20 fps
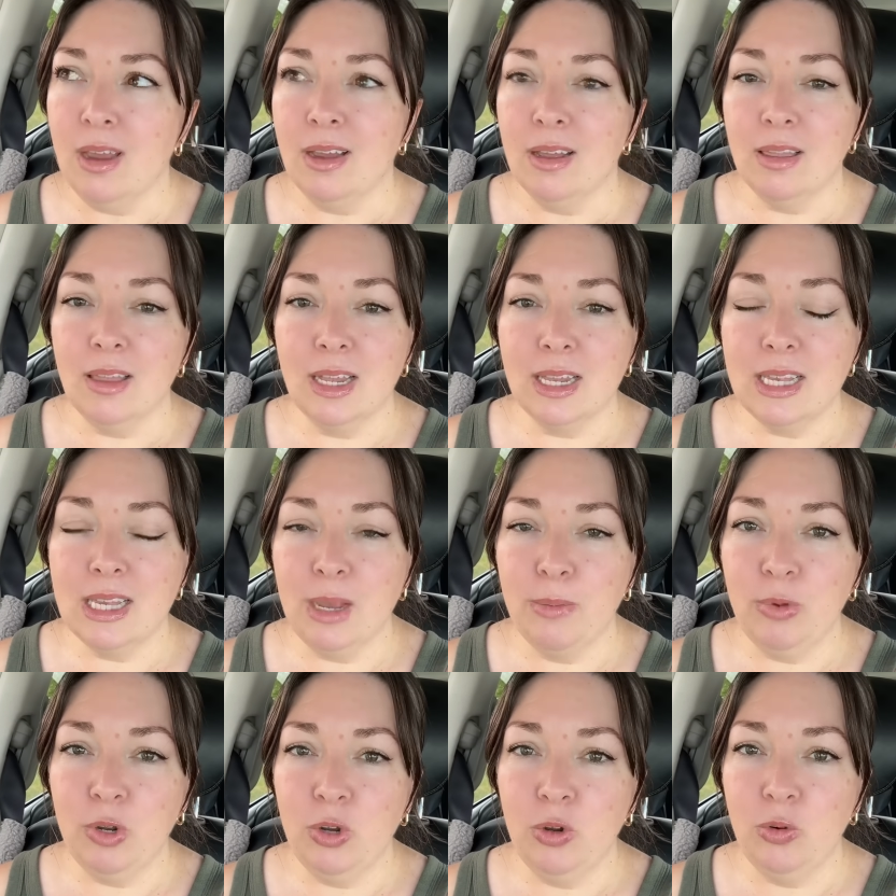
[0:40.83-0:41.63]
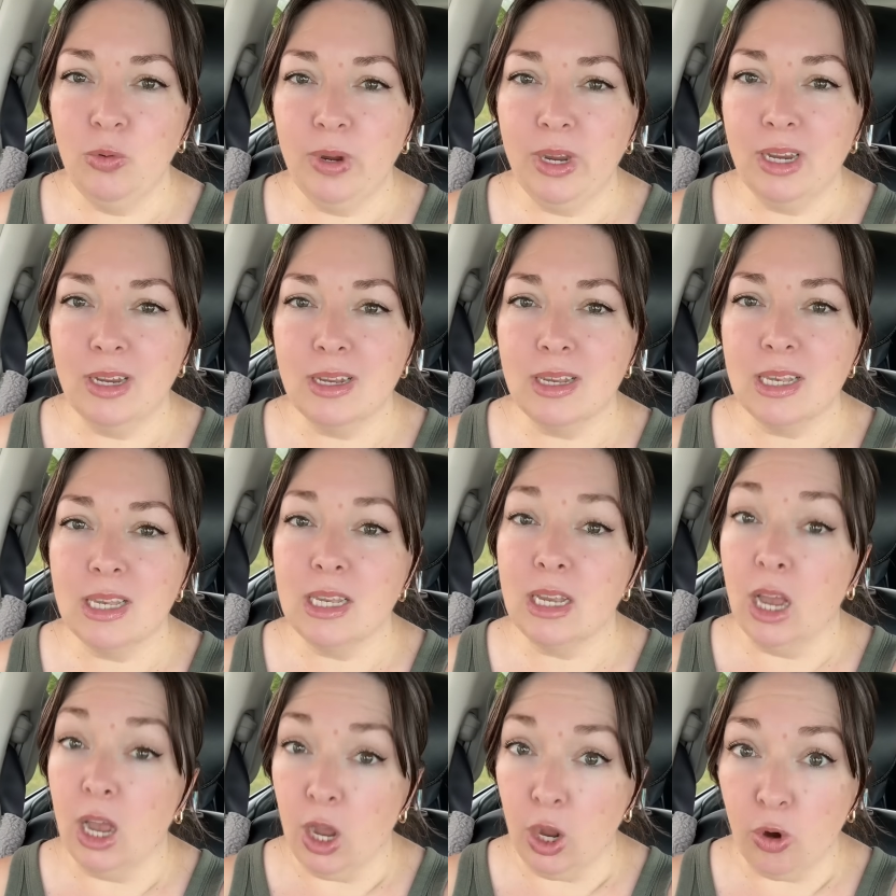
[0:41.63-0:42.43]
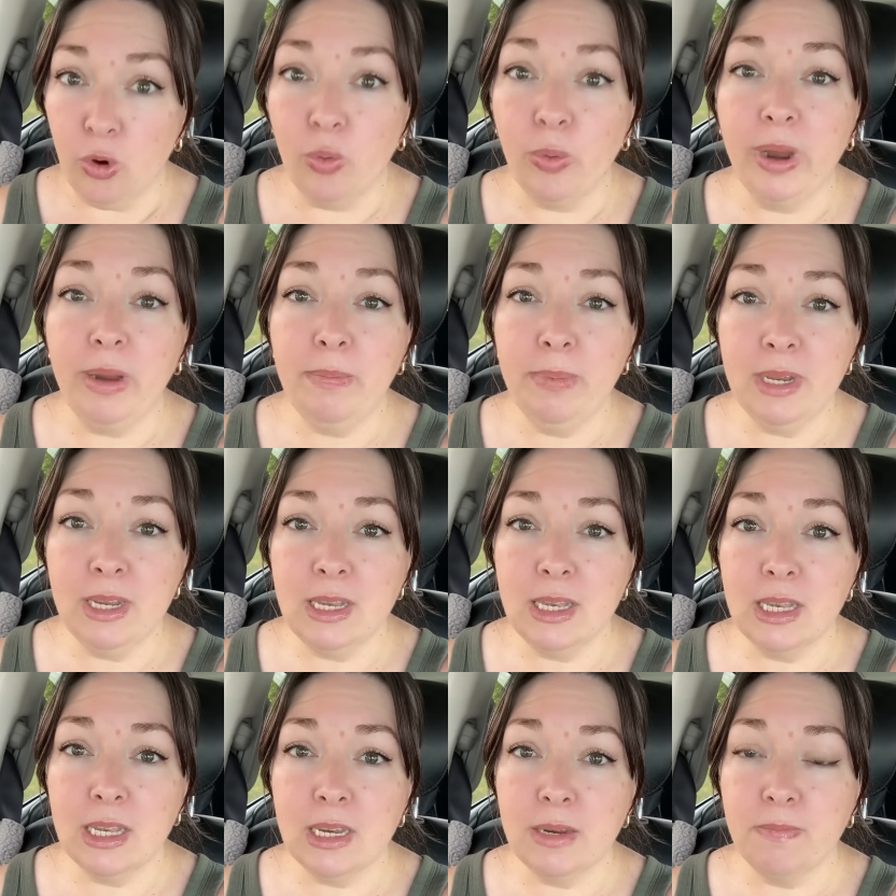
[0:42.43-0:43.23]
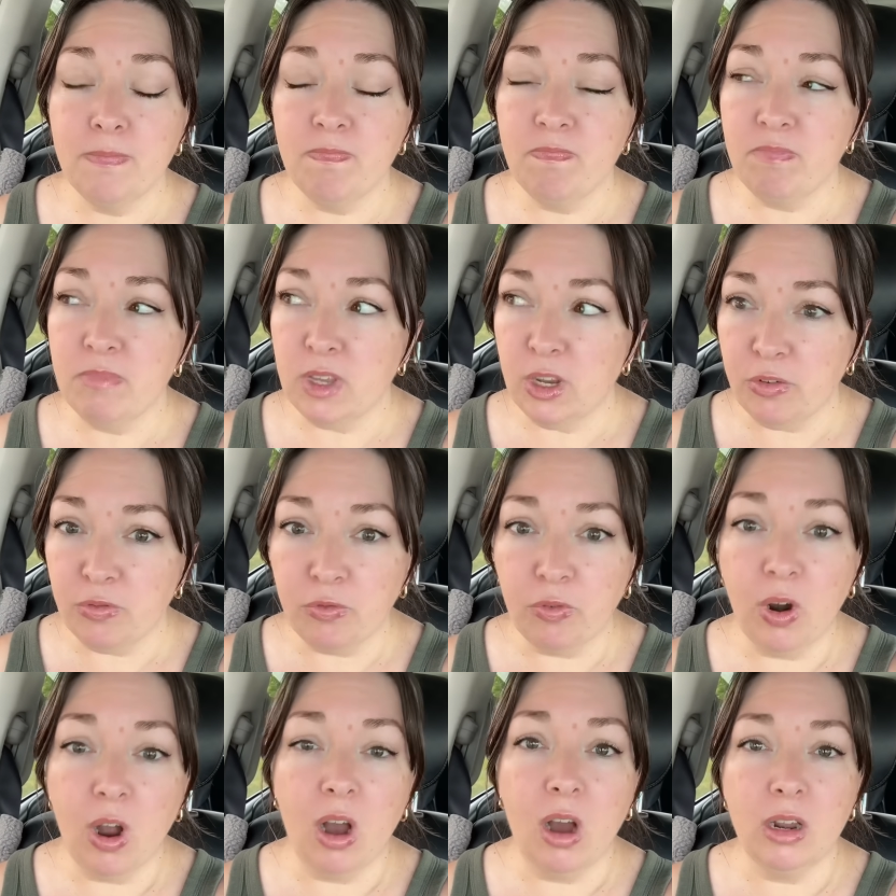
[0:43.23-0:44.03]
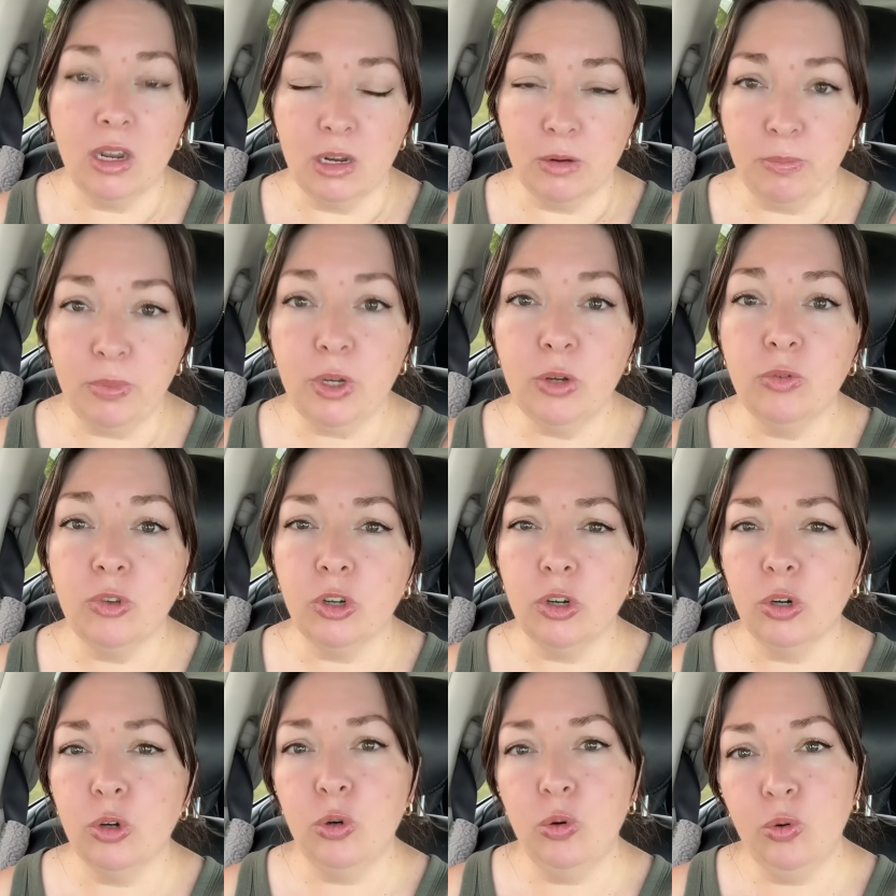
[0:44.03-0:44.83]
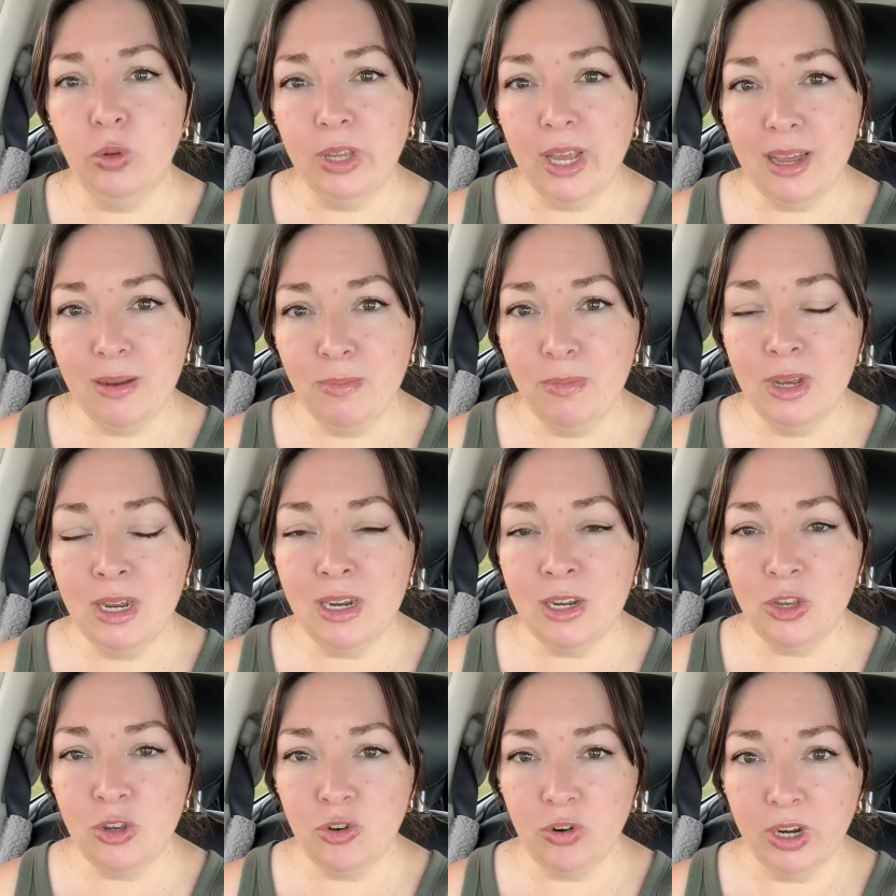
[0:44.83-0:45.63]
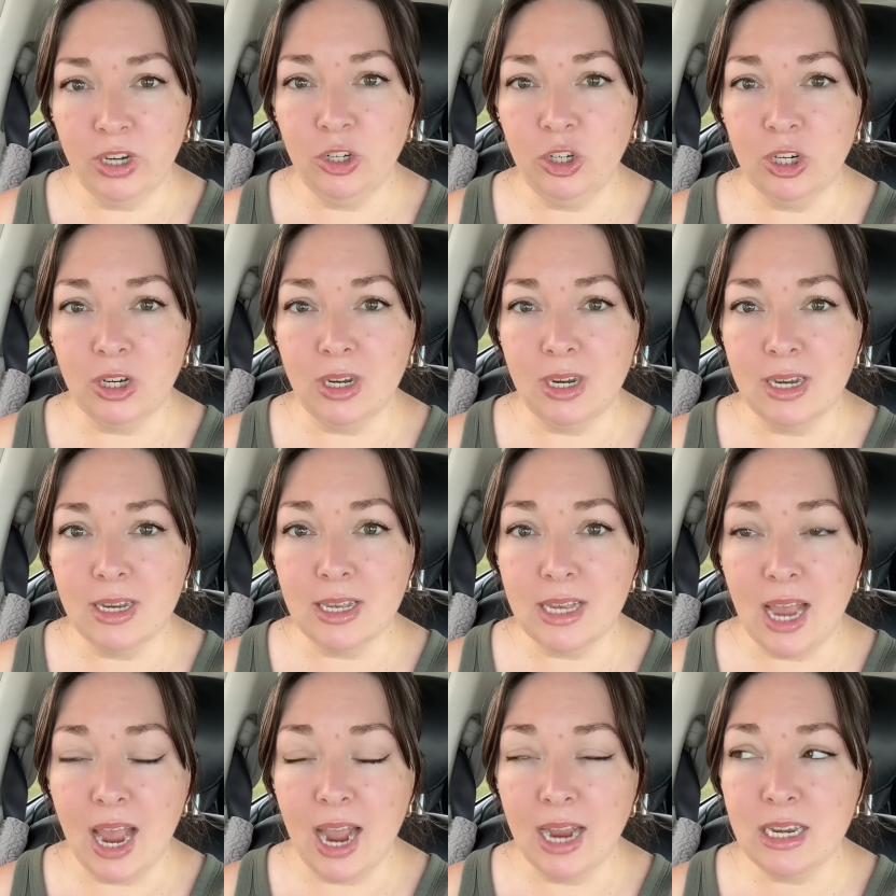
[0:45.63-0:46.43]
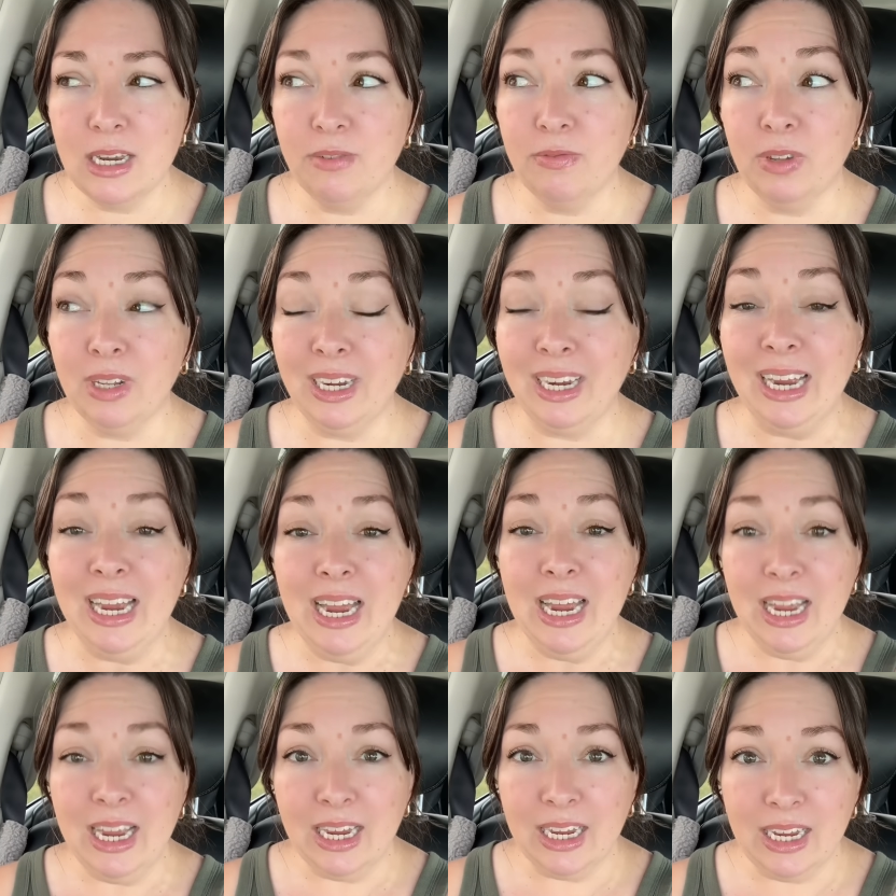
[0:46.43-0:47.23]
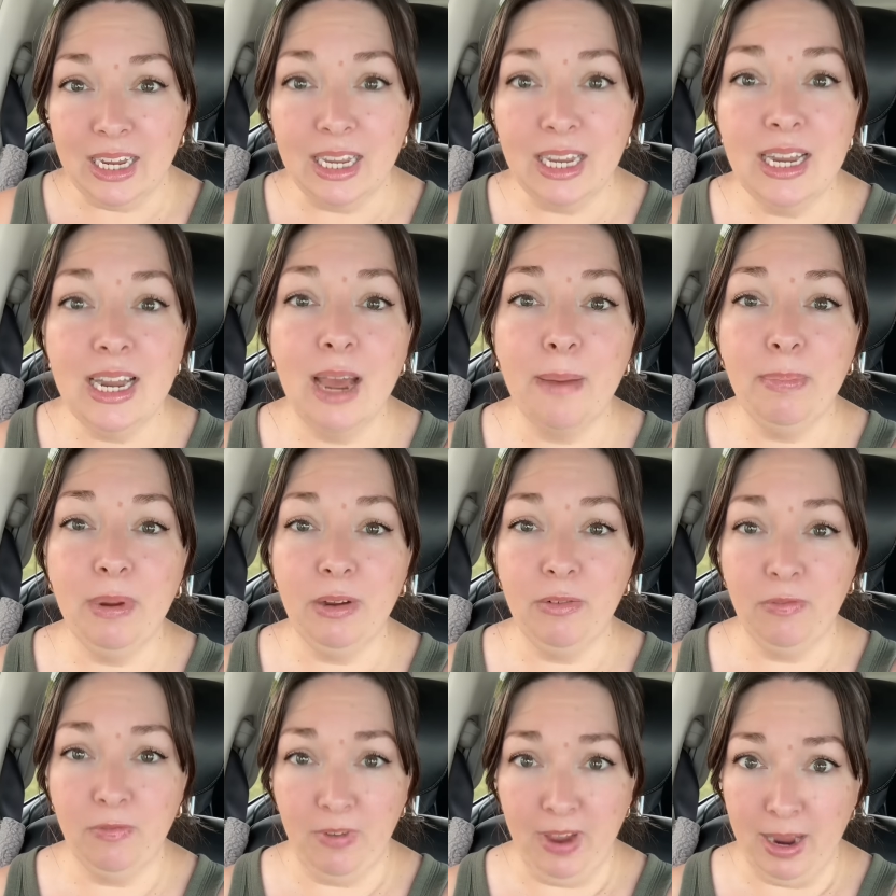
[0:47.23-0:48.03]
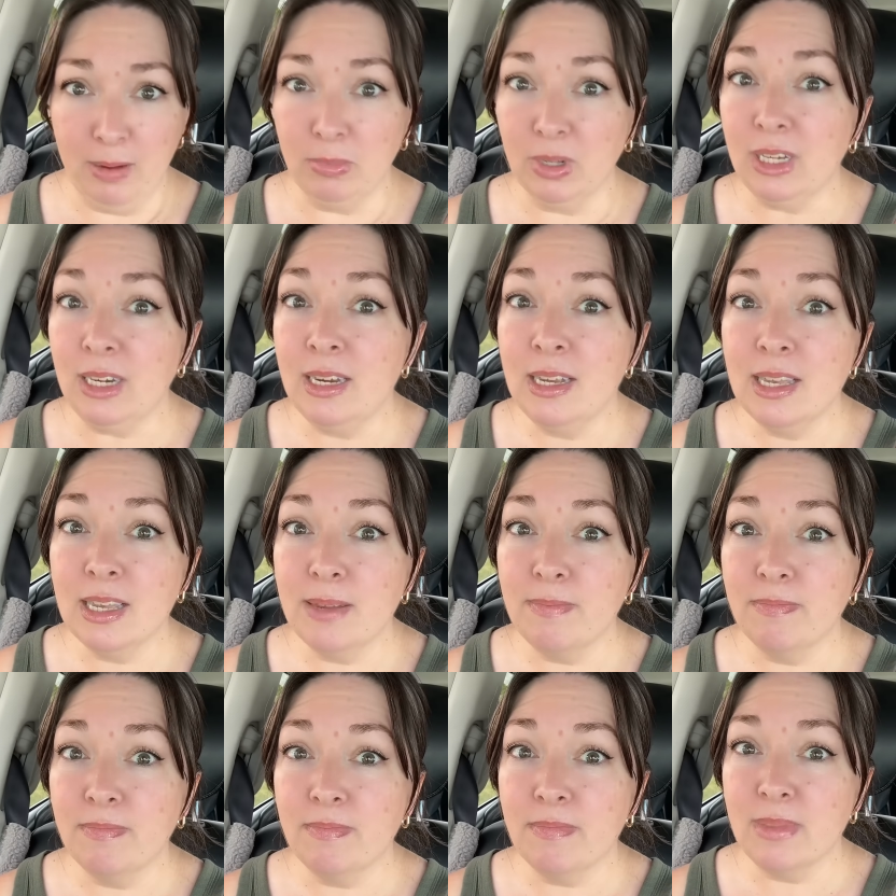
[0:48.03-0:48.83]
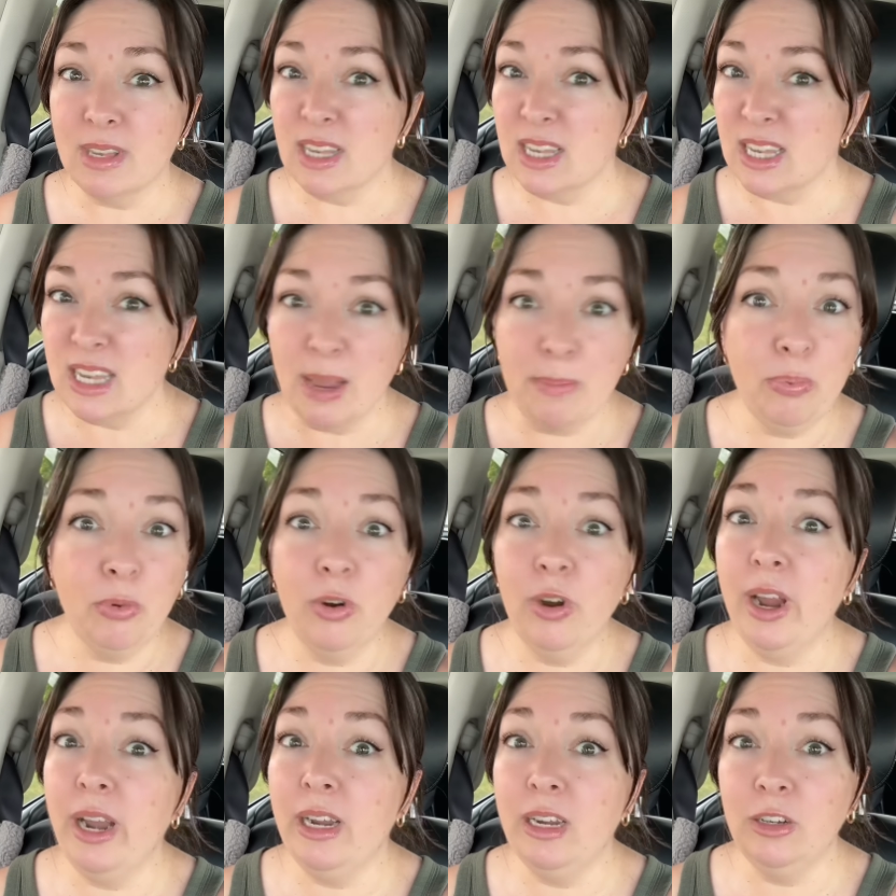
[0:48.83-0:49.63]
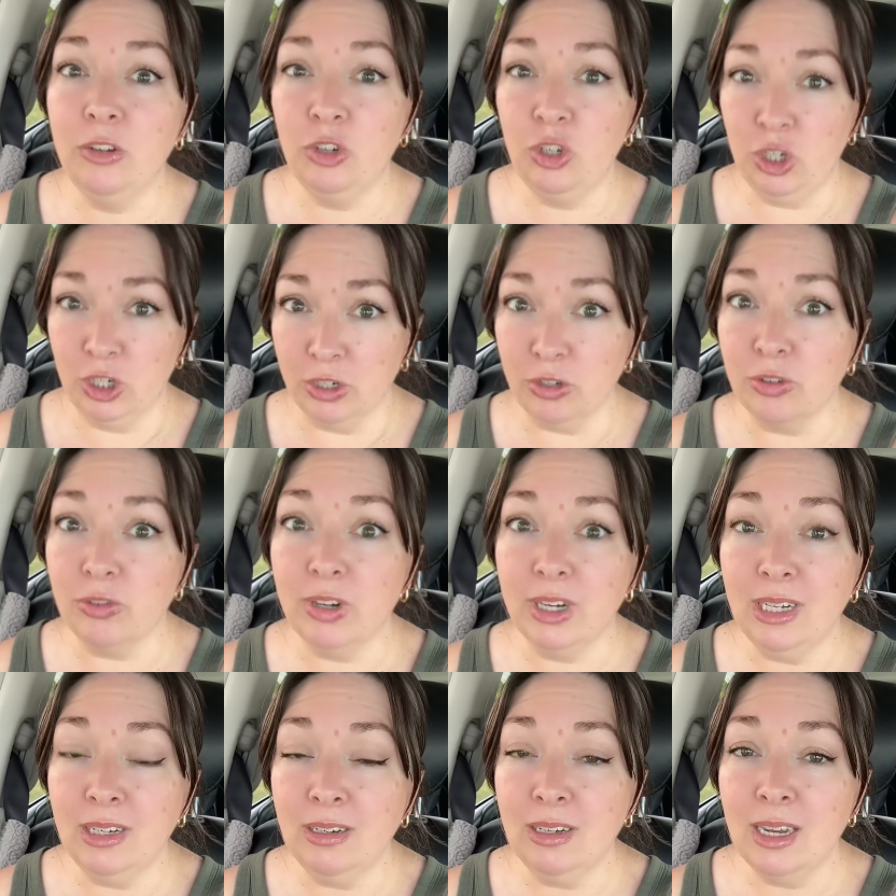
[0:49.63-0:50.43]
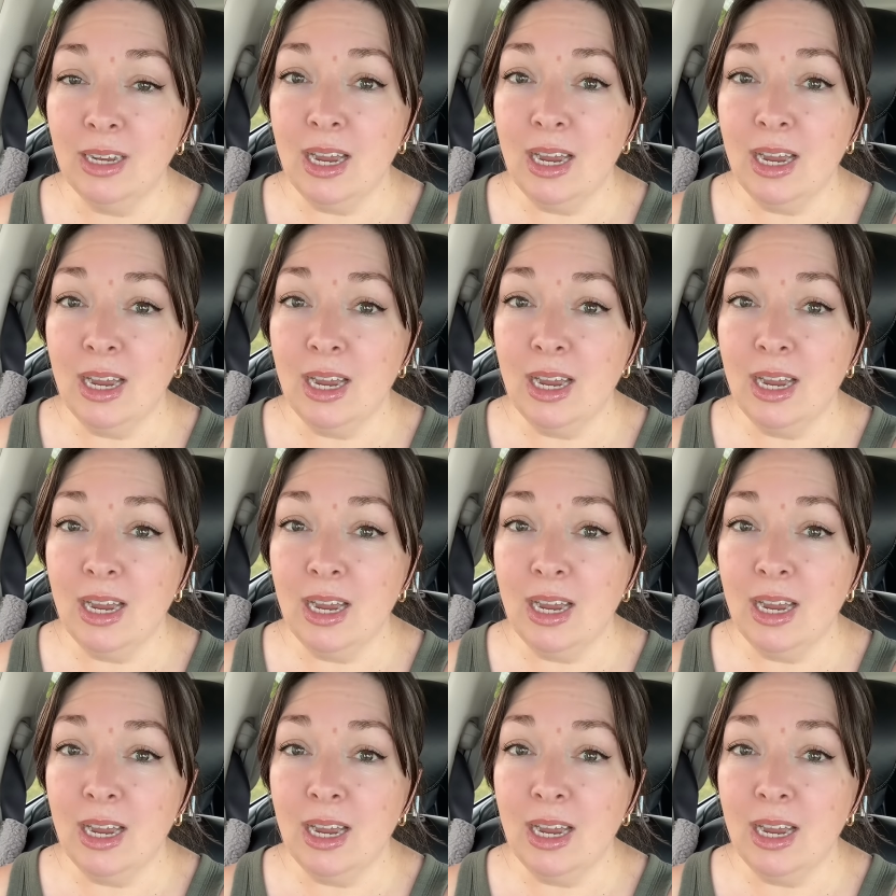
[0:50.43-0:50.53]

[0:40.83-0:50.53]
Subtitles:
That someone who is a rapist, a fraud, an abuser, whose administration is actively kidnapping families, separating children,